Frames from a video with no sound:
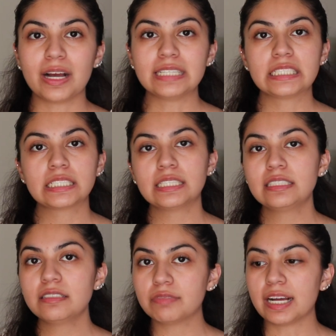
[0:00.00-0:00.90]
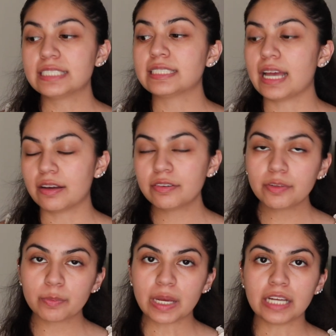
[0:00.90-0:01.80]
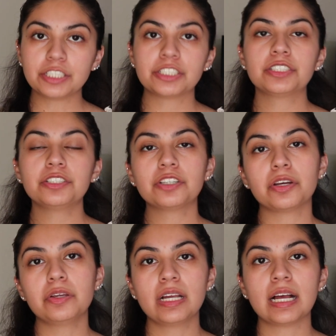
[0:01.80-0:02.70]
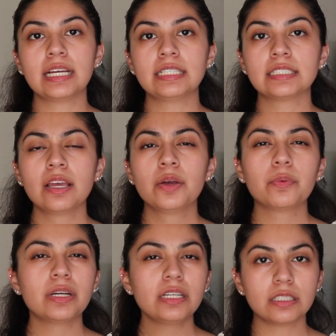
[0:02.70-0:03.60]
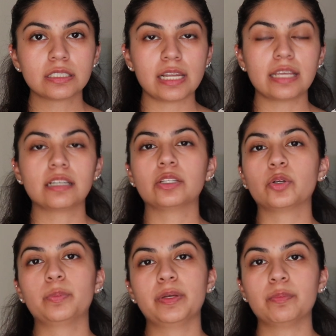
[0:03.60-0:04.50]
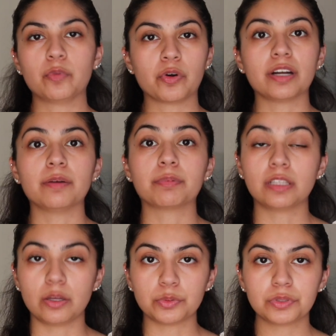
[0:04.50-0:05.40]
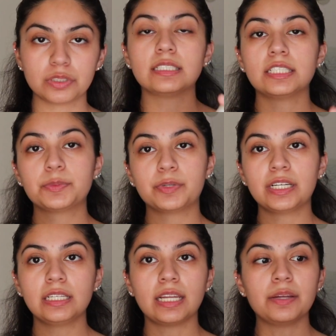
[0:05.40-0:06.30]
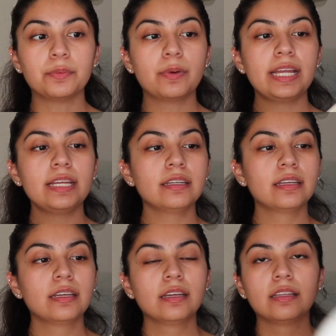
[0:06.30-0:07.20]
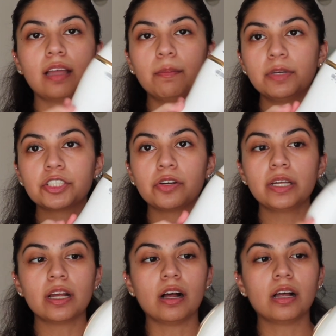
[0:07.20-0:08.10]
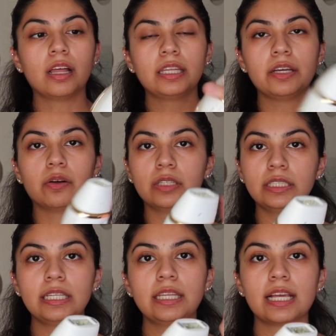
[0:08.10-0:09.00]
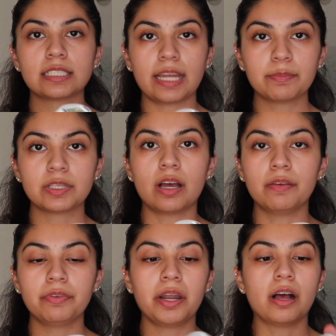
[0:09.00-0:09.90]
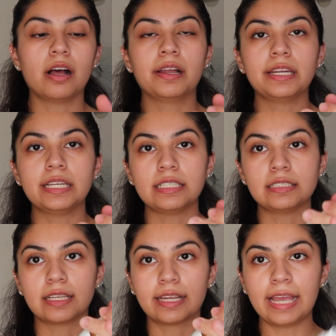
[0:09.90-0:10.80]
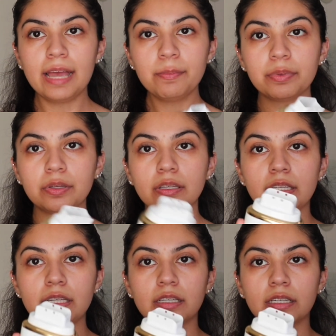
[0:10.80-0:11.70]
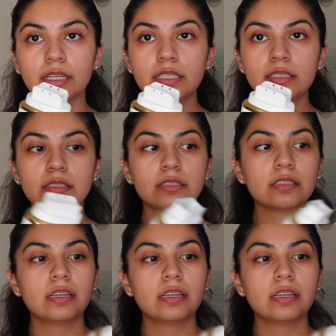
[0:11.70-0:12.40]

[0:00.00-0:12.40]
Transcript: I took the device out of the bag just to show you guys what it looks like a little bit more up close. It's pretty lightweight, not much going on. The only thing that snaps off and on is the cap. Here it is.